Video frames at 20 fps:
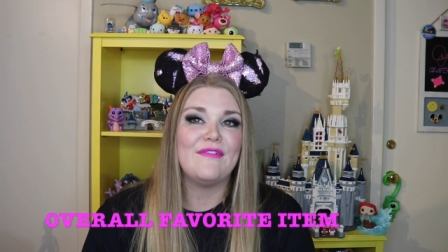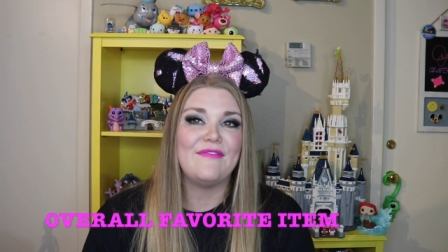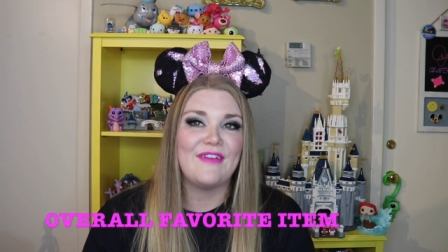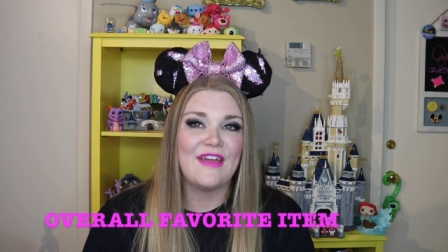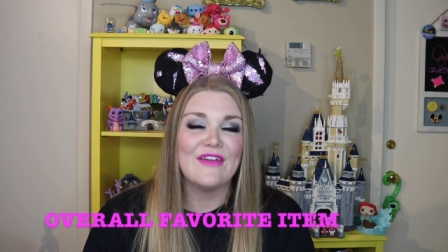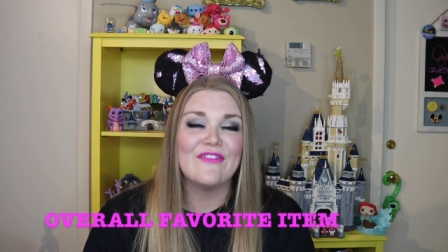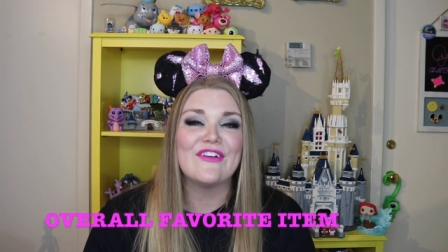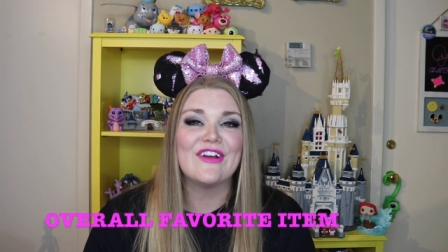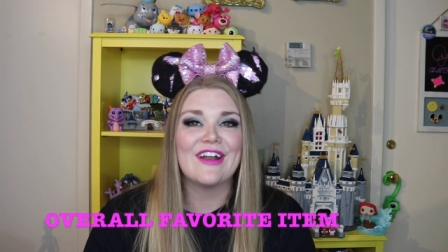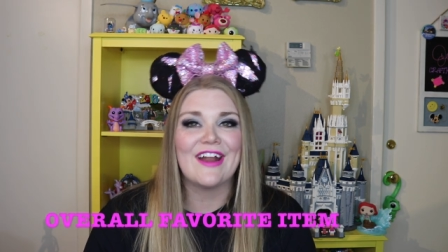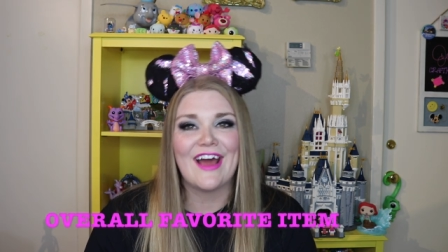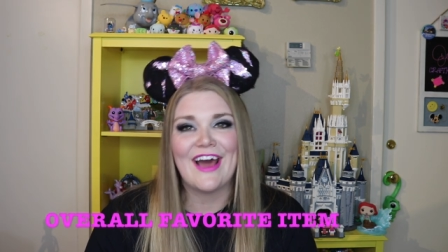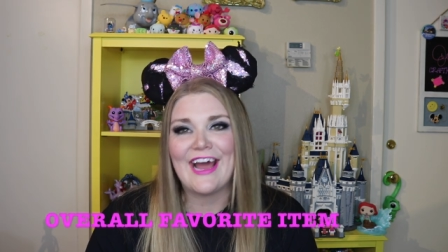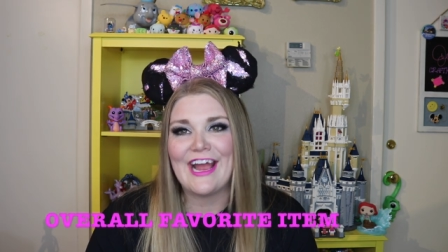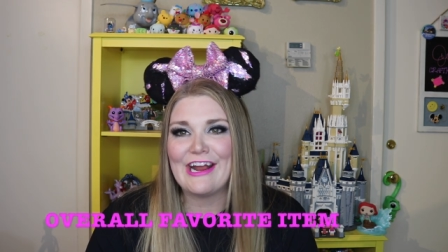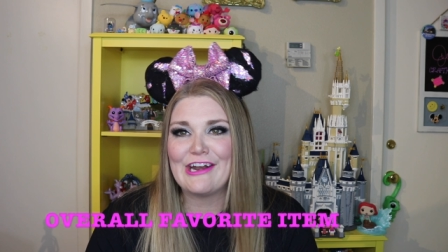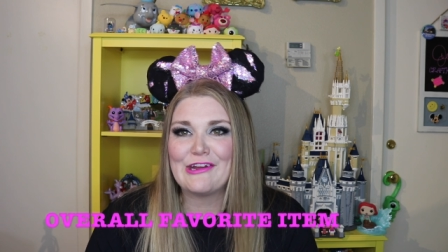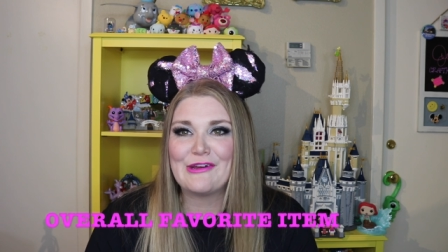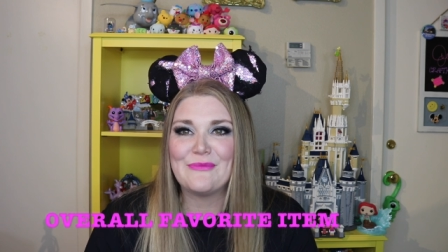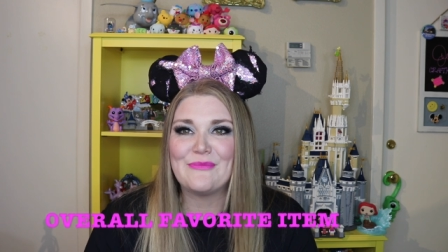favorite
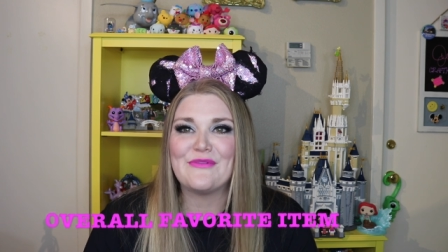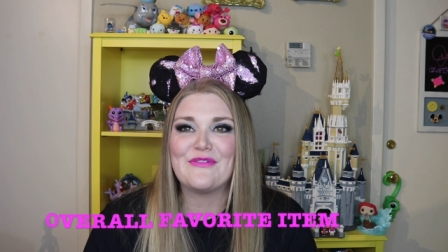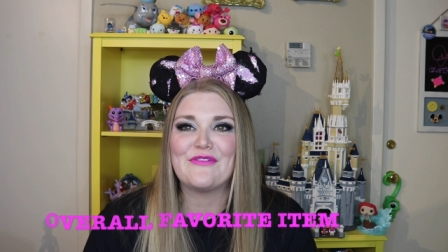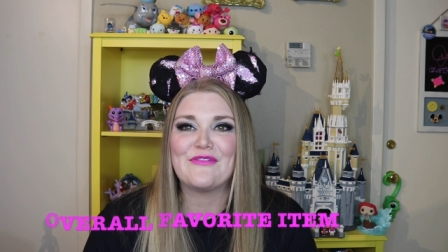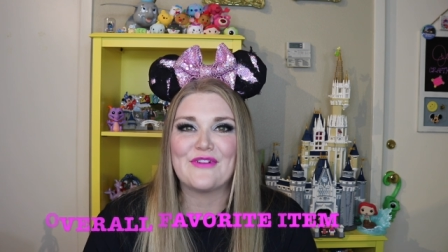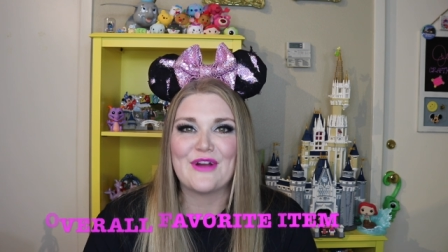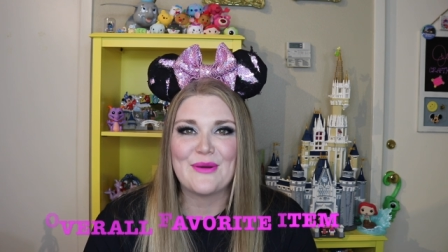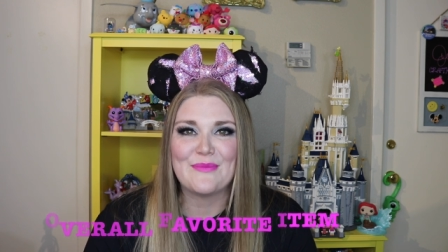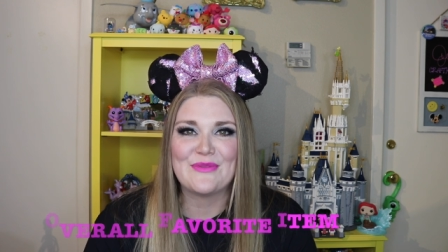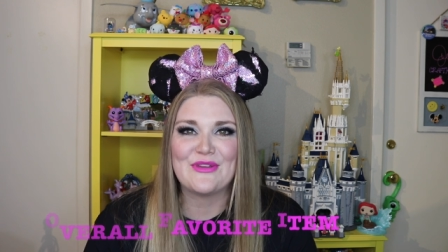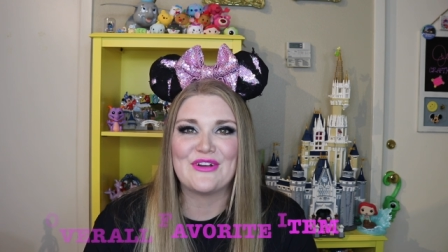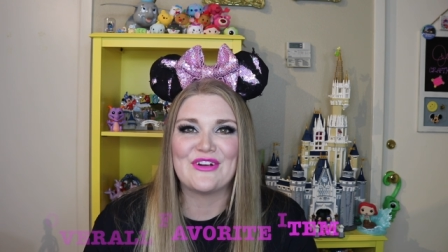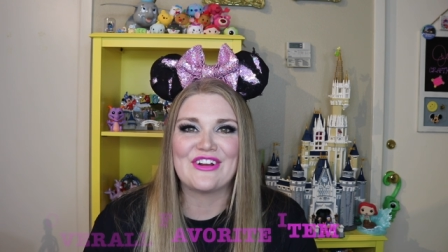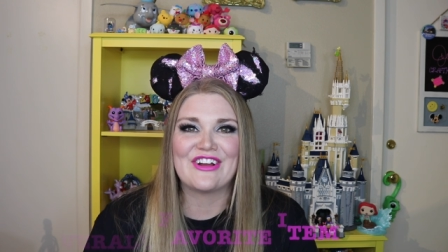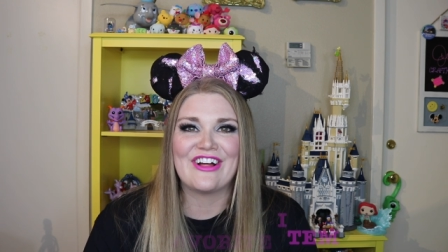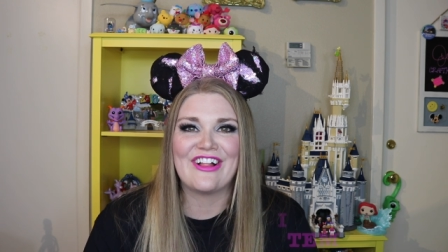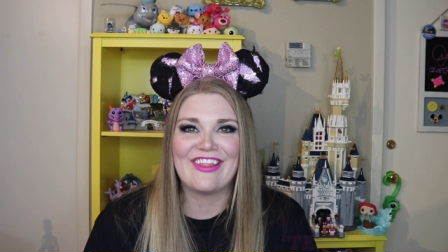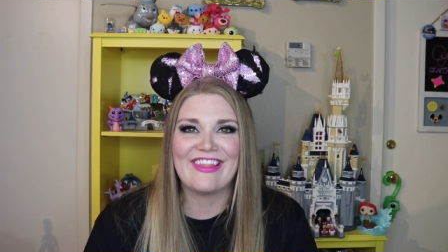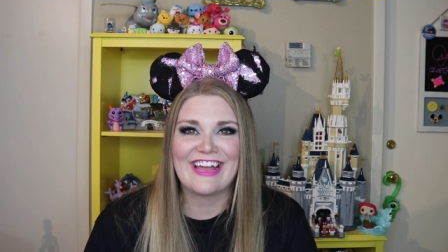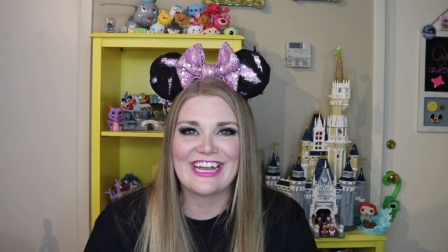item from your
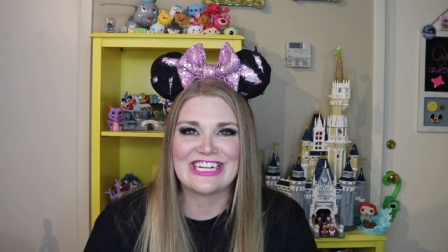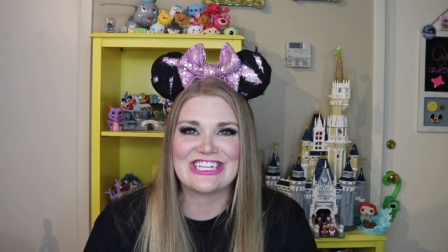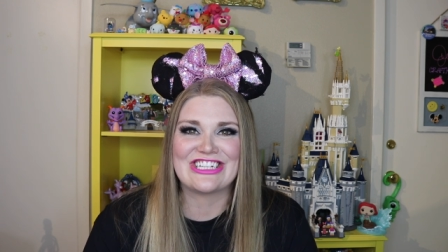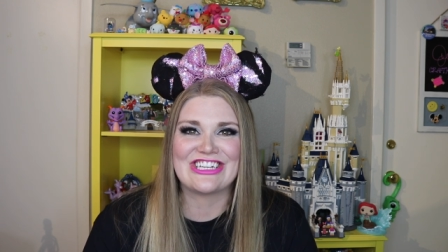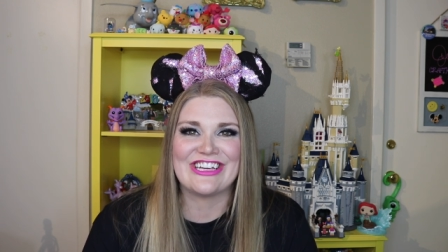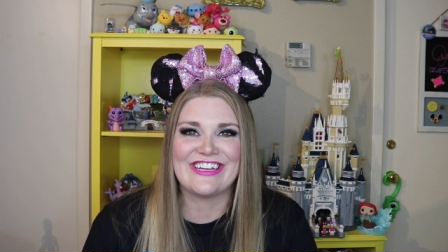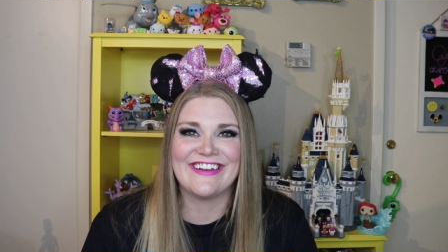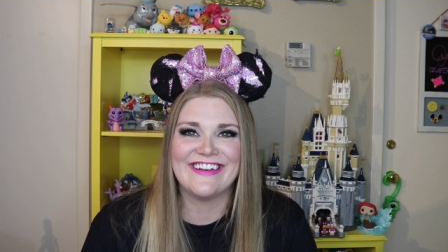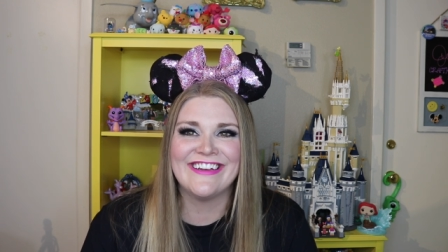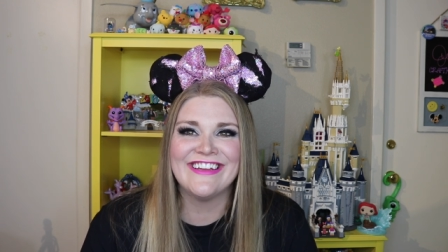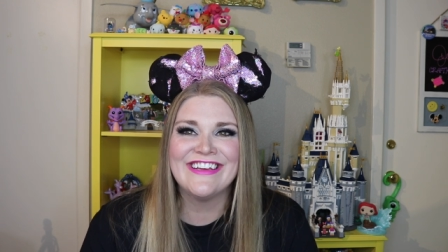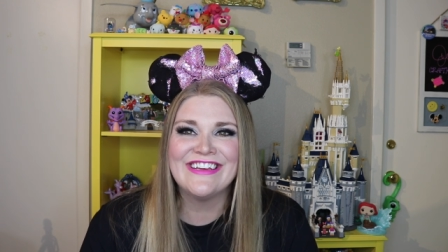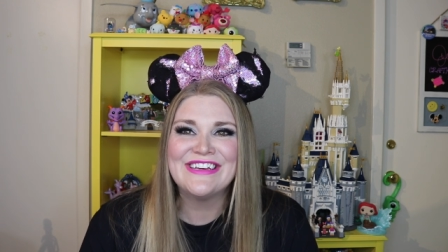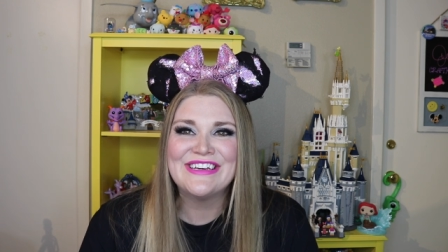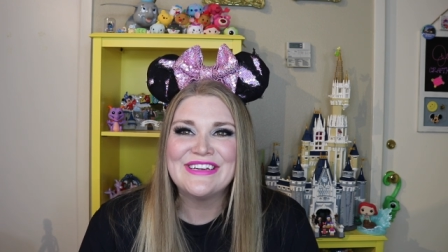collection.